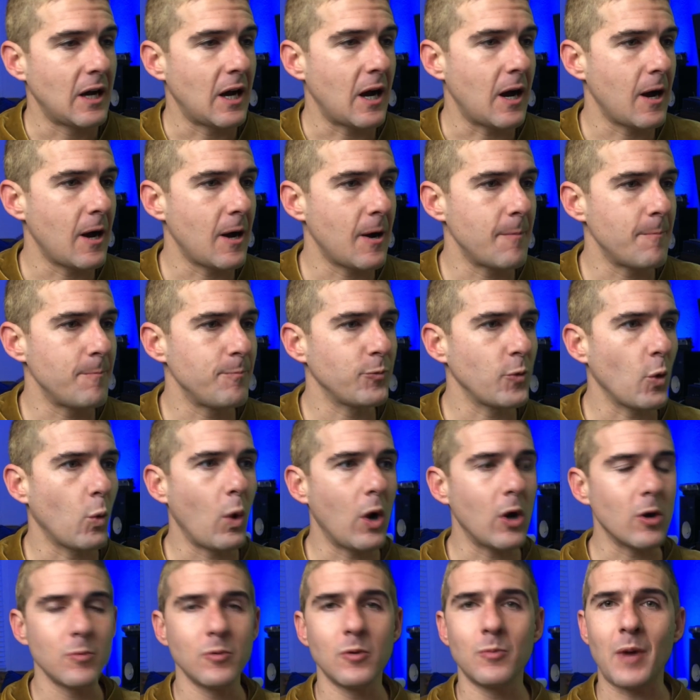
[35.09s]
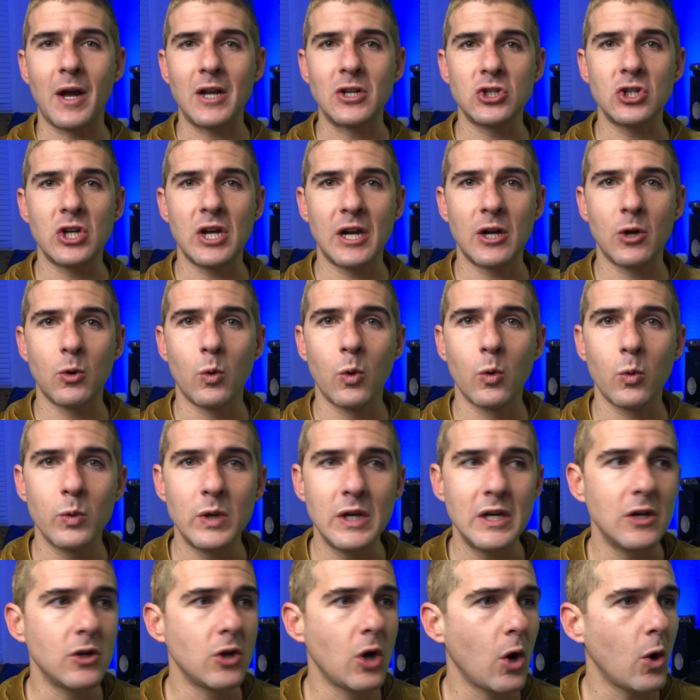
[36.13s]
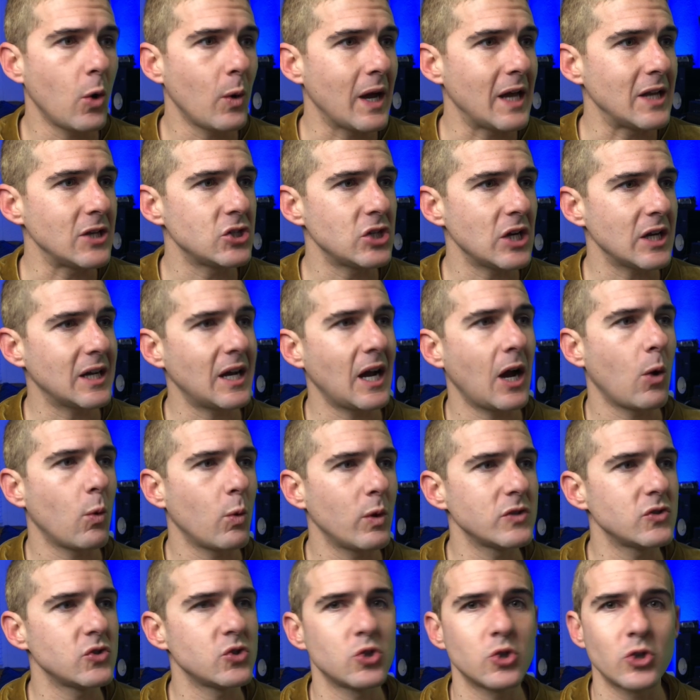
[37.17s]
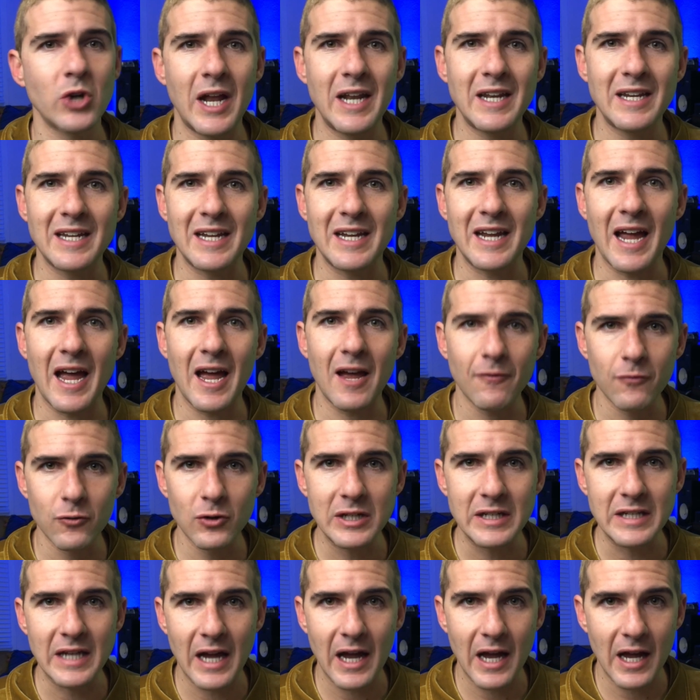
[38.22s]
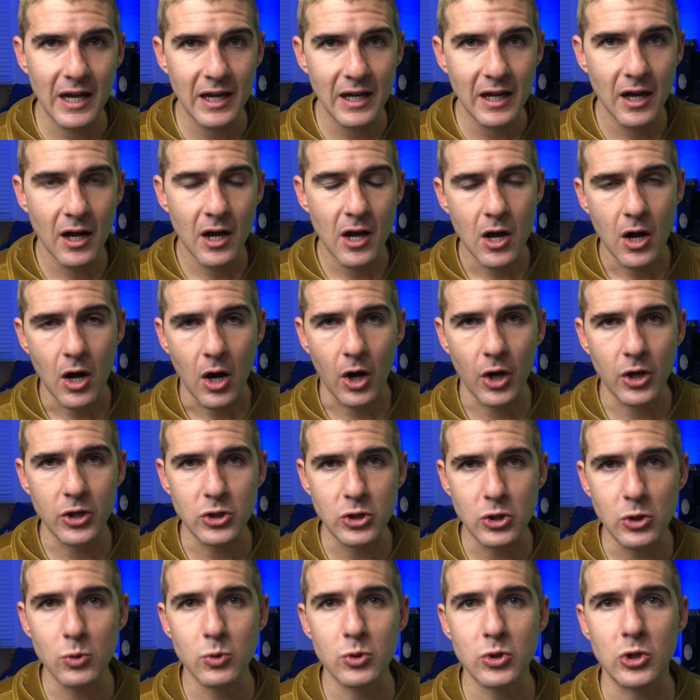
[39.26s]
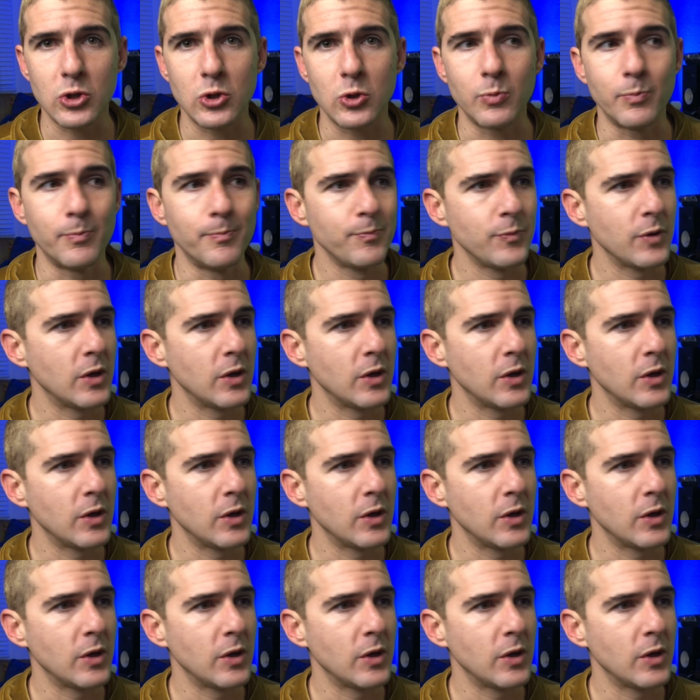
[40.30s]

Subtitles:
Welcome to my channel where we go and check out what's trending every day on YouTube.